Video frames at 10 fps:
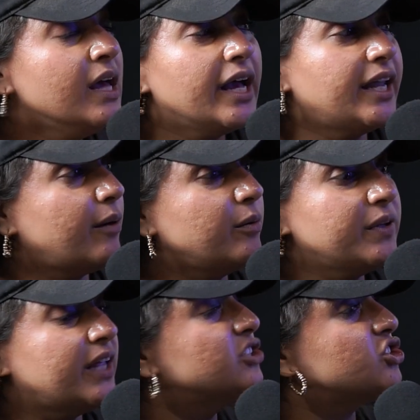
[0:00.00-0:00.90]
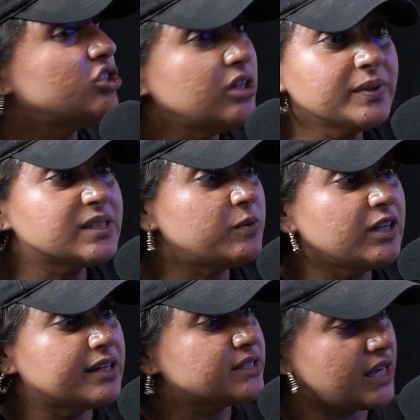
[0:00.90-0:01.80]
And she was
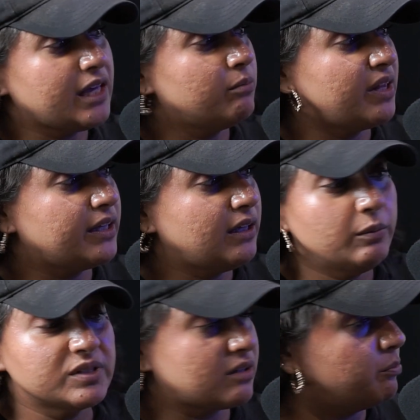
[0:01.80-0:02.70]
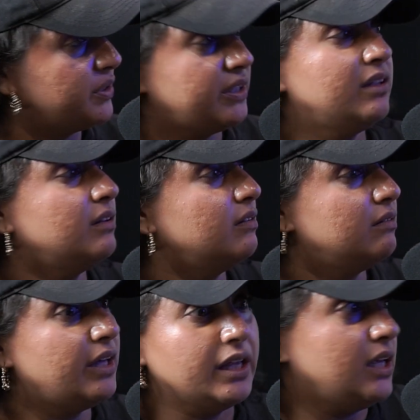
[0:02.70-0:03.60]
speaking to him like he was a complete
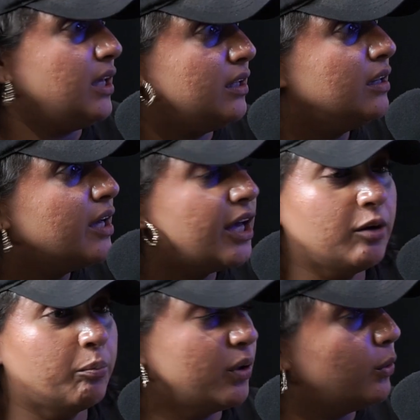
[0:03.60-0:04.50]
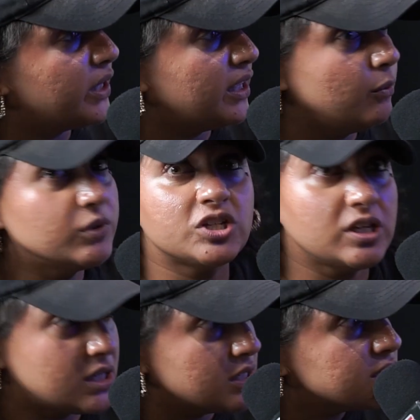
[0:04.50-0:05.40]
idiot and a brokey, which
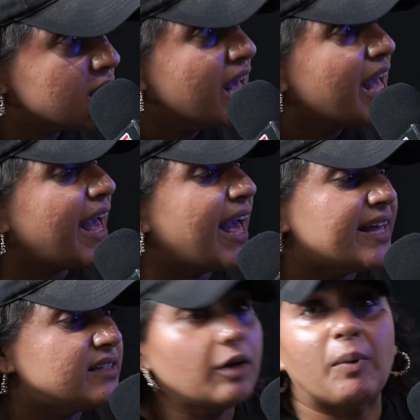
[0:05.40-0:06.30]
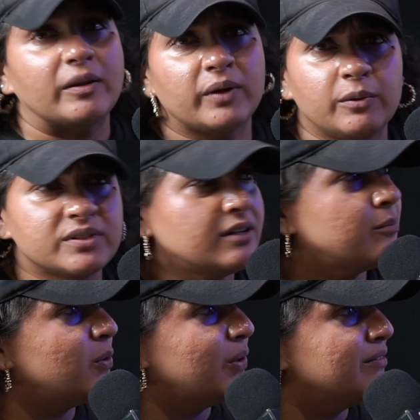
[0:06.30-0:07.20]
he is. And by the way, he was
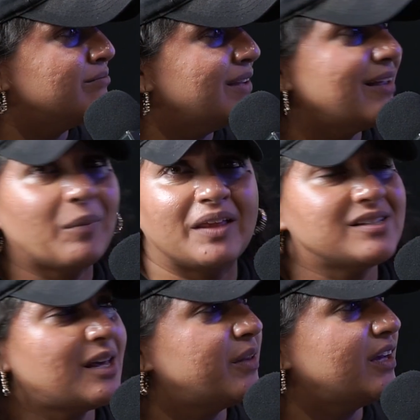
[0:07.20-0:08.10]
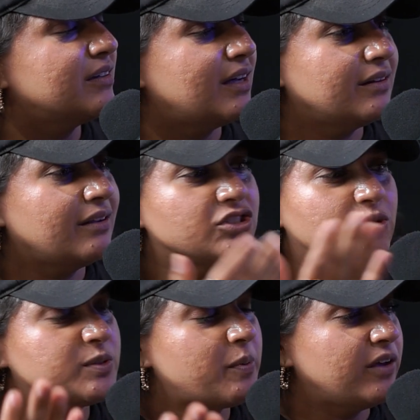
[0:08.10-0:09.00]
unemployed by the time they got out there and she
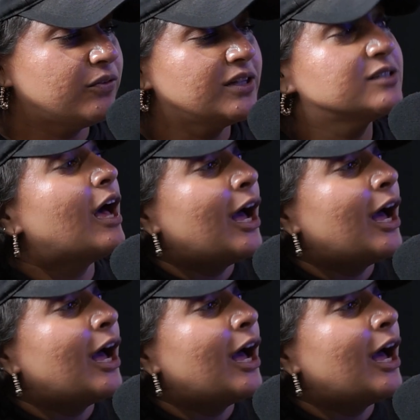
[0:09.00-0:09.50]
was paying for things.